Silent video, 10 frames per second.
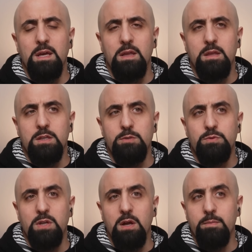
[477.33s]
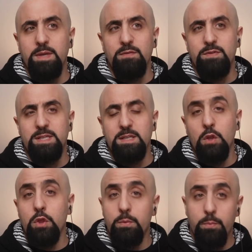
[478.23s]
in the Egyptian army, he
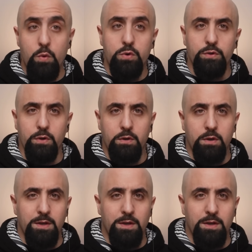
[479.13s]
visited the border